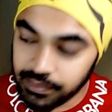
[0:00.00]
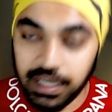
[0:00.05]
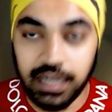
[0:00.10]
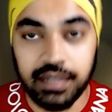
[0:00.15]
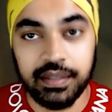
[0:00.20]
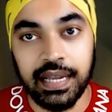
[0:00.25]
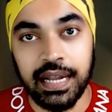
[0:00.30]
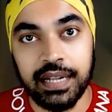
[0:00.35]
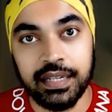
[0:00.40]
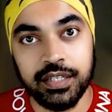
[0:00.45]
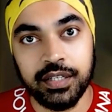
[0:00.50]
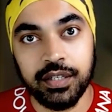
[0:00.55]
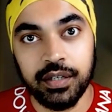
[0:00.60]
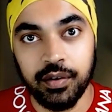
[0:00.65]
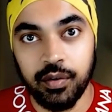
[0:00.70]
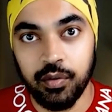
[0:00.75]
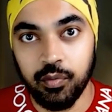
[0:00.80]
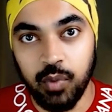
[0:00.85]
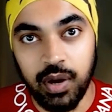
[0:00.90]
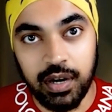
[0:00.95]
That's
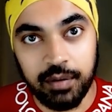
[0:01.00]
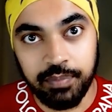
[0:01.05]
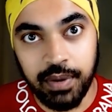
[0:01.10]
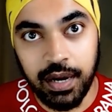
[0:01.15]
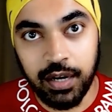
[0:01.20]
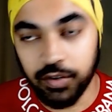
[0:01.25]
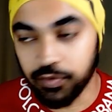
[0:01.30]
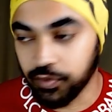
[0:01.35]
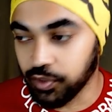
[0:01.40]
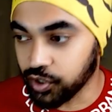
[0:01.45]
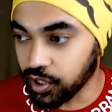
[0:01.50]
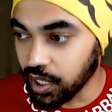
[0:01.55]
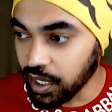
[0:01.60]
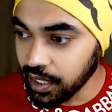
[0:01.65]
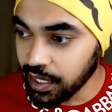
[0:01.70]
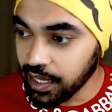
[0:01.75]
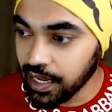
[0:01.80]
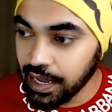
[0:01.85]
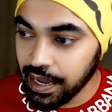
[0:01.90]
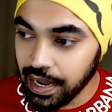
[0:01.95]
one part of the chart.
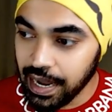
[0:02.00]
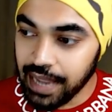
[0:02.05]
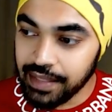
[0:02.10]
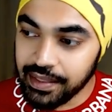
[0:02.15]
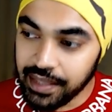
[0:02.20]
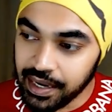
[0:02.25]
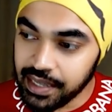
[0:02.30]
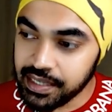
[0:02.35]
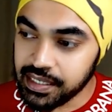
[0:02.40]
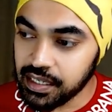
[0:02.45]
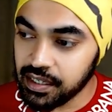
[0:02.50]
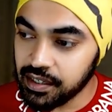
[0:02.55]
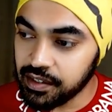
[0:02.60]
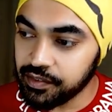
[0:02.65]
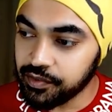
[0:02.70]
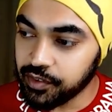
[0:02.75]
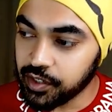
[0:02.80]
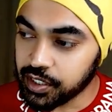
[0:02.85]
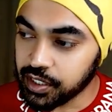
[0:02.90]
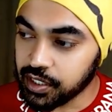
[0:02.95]
And there is a
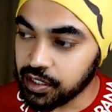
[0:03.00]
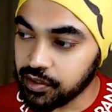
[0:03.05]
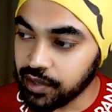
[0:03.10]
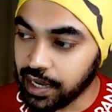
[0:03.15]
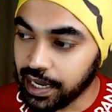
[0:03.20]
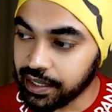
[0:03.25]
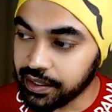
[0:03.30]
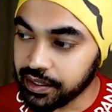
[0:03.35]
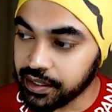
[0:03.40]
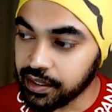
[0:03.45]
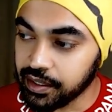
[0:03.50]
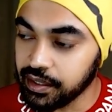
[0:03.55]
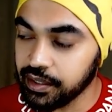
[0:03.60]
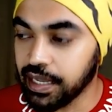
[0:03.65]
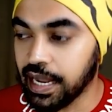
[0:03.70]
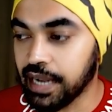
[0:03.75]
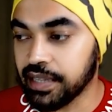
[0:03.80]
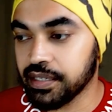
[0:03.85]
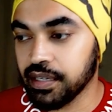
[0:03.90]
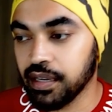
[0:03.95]
vertical line here.
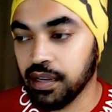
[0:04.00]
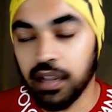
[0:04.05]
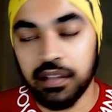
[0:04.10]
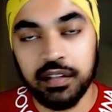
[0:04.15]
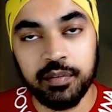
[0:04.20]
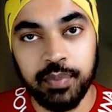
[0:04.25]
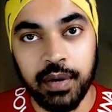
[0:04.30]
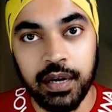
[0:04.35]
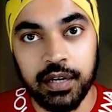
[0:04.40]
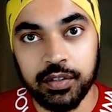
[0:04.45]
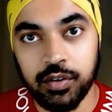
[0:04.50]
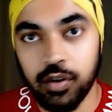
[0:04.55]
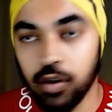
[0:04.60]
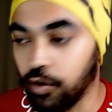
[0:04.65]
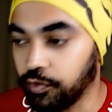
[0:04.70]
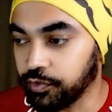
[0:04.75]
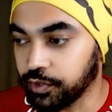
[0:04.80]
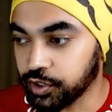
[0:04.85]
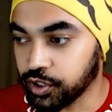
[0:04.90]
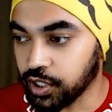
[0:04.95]
That's another part of
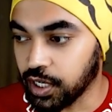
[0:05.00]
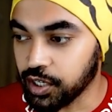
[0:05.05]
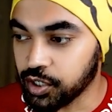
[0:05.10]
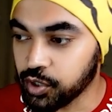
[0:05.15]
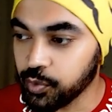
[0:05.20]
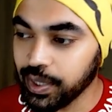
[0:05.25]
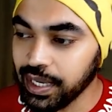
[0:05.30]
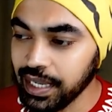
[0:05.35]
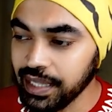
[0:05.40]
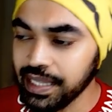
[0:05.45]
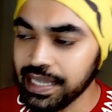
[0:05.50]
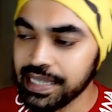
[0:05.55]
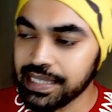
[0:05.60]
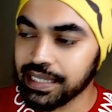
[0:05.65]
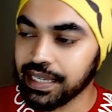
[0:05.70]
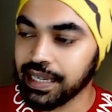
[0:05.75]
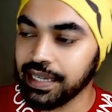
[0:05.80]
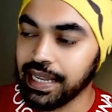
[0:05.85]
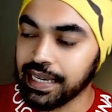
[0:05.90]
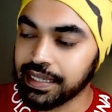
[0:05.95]
the chart. So we need these
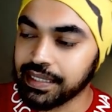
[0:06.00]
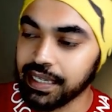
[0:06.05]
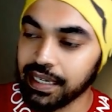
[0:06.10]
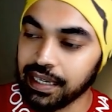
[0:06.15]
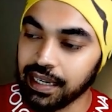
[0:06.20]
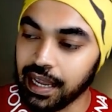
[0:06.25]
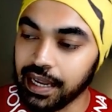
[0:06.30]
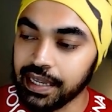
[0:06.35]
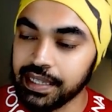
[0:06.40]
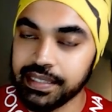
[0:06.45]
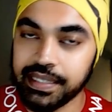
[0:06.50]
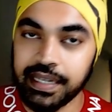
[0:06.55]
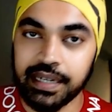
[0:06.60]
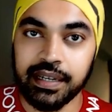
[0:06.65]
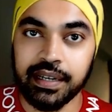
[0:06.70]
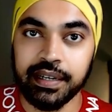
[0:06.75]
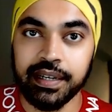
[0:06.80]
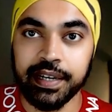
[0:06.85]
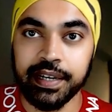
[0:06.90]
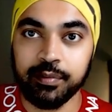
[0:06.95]
connecting lines that
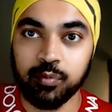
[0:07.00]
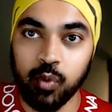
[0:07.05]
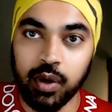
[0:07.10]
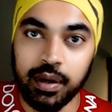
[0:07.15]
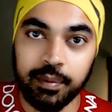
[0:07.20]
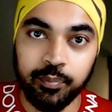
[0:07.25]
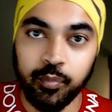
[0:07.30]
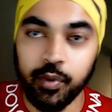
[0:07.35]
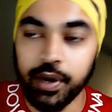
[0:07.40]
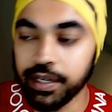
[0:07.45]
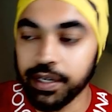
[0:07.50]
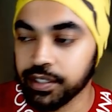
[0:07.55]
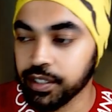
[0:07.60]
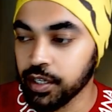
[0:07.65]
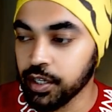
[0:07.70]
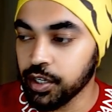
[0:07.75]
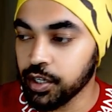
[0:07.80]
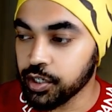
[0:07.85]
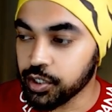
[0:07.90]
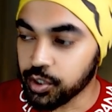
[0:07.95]
connect one point
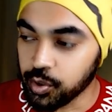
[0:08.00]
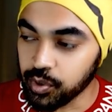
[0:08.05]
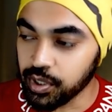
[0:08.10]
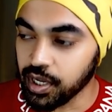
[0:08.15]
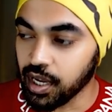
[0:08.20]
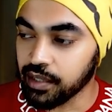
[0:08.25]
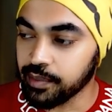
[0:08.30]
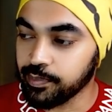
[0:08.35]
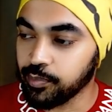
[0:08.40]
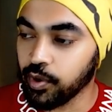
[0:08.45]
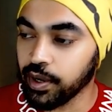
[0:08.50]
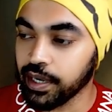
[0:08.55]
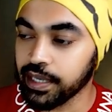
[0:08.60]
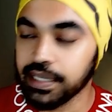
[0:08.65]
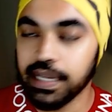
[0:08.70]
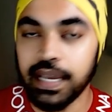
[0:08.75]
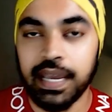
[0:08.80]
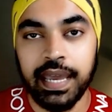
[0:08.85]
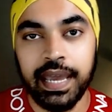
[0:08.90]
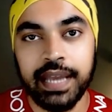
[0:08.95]
to the other point
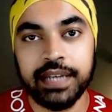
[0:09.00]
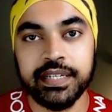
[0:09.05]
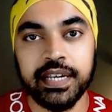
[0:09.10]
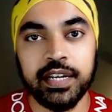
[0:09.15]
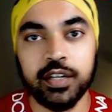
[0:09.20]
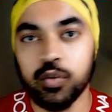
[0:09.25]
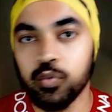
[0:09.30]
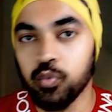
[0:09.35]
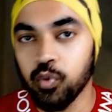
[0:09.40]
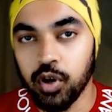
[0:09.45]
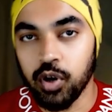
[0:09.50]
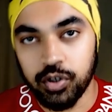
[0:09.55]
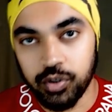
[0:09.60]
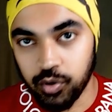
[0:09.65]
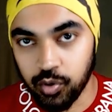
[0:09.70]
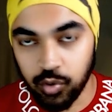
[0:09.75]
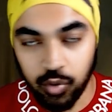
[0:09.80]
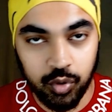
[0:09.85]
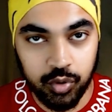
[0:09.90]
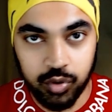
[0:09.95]
and tell you what
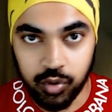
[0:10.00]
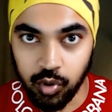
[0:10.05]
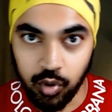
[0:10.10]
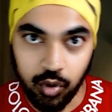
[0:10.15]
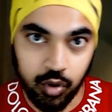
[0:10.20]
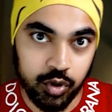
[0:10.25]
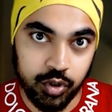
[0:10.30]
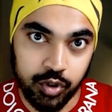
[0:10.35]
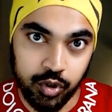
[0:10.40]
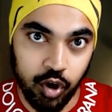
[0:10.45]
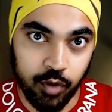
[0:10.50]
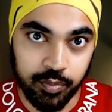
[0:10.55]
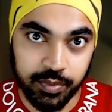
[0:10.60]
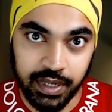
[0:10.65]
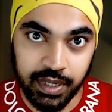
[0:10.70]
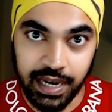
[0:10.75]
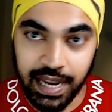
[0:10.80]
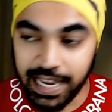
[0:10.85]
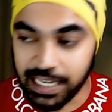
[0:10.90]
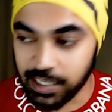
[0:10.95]
growth or drop there
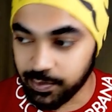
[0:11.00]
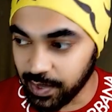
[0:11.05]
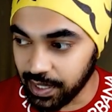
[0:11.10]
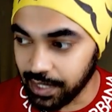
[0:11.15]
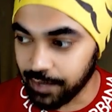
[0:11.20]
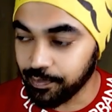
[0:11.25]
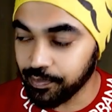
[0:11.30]
has been.